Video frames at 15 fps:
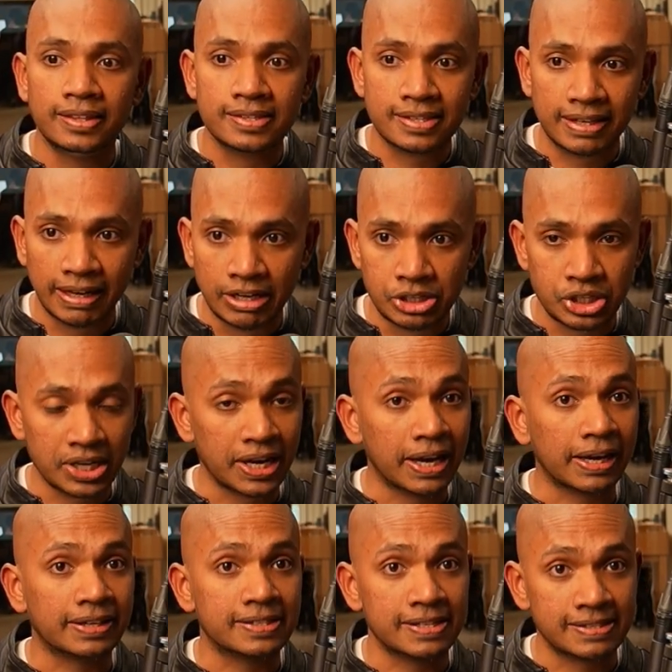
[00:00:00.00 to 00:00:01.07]
the screen share
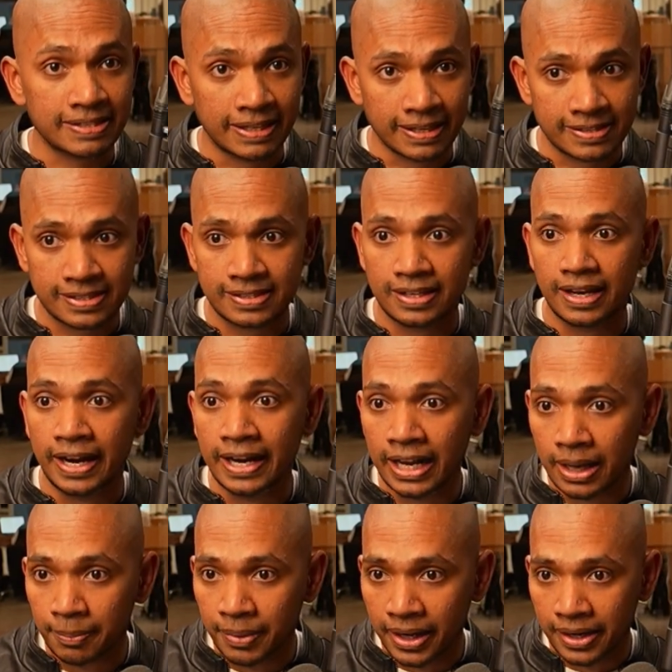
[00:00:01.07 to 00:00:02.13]
access gets
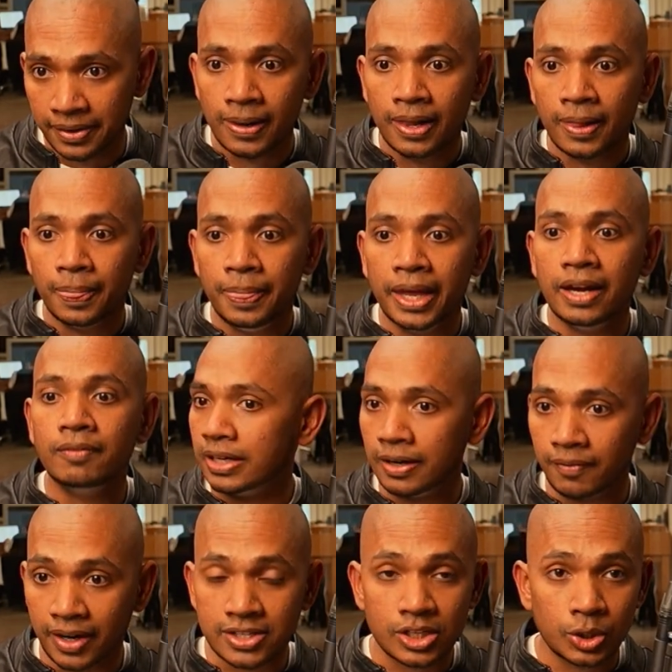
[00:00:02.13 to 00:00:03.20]
enabled. Then
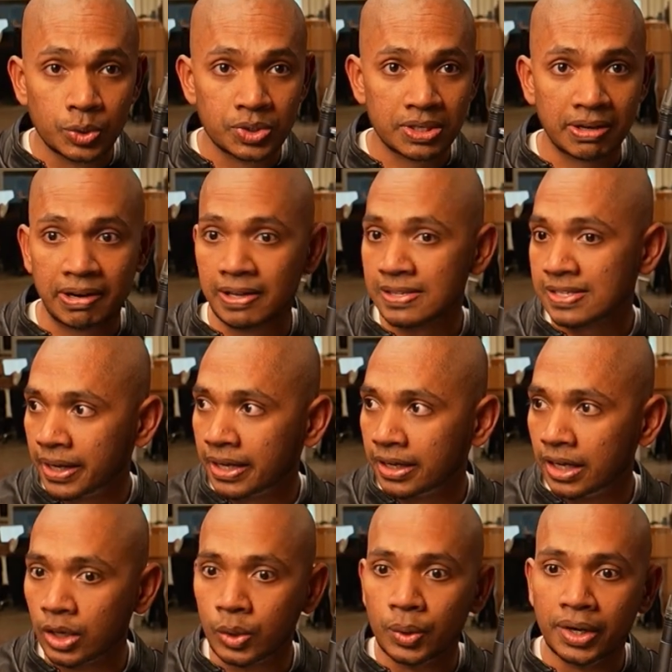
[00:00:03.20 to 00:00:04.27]
once the user runs a
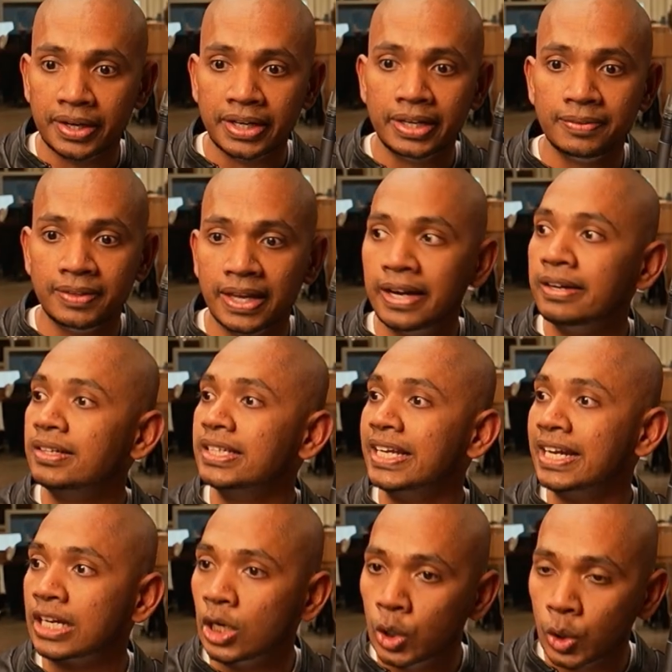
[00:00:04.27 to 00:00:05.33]
particular query, then it